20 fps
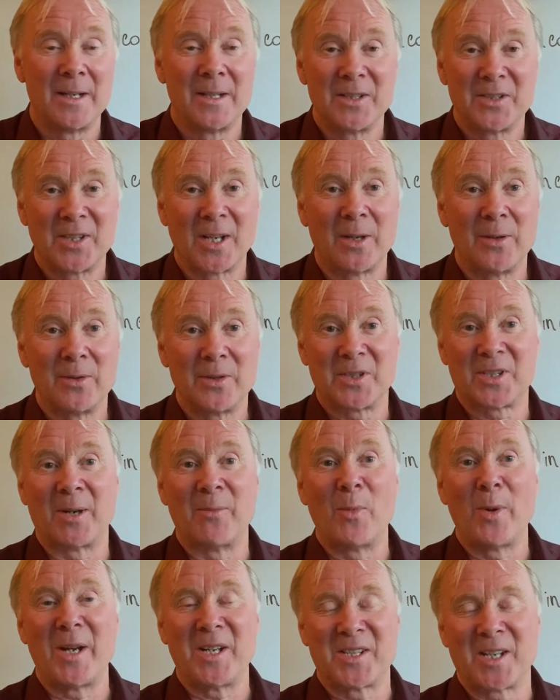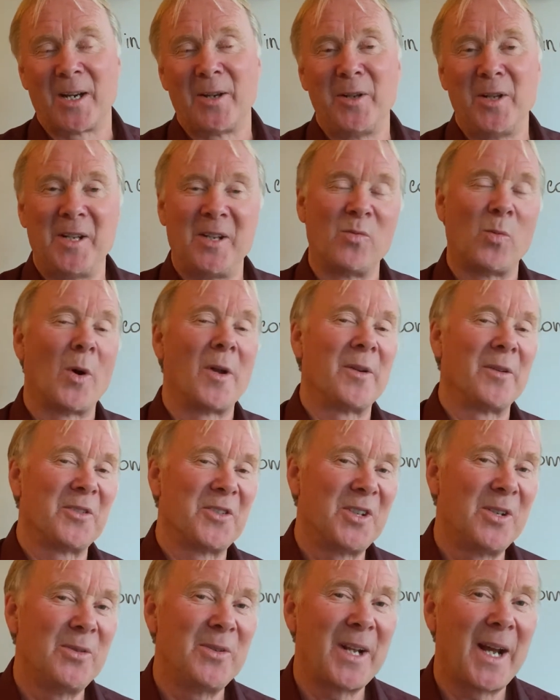So some weeks I only did one or
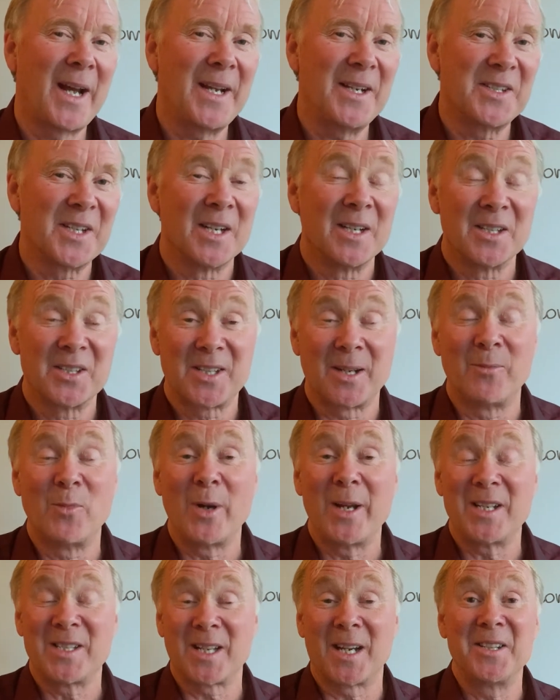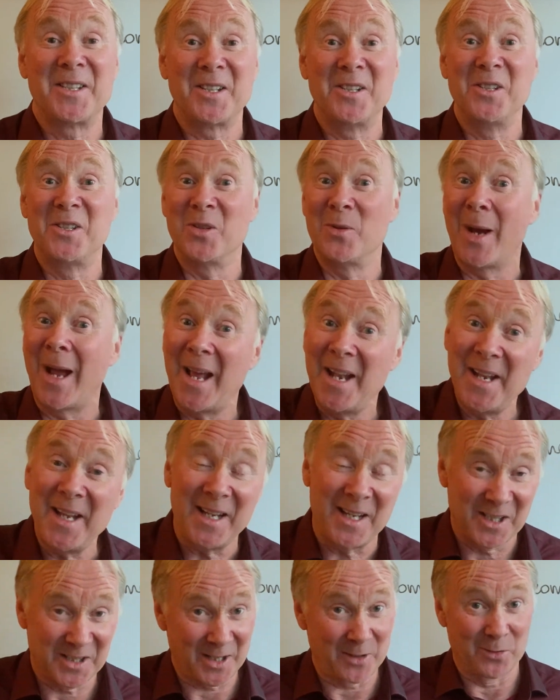two days. Some weeks I didn't do any
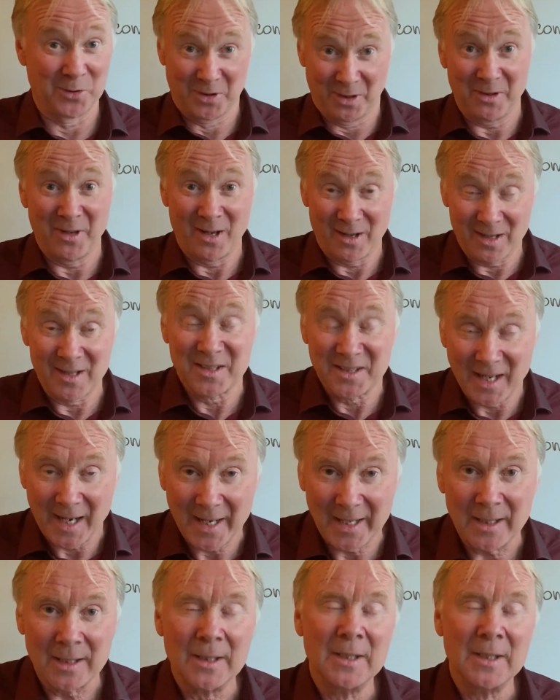because I was on holiday.